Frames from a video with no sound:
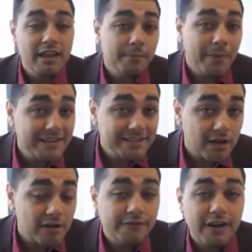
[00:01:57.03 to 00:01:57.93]

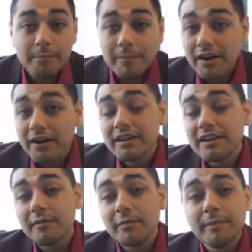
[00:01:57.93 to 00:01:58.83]
Myself, I'm married.
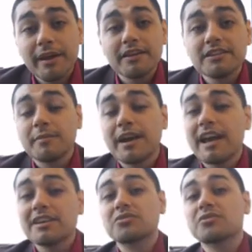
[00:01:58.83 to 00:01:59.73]
I've been married to my
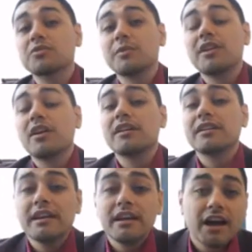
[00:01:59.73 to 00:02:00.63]
high school sweetheart
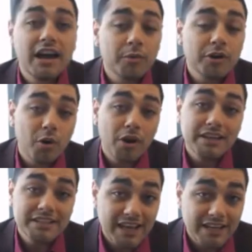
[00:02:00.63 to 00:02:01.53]
uh, we're going
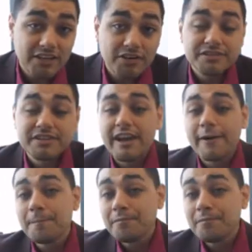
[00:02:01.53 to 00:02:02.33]
on 10 years now.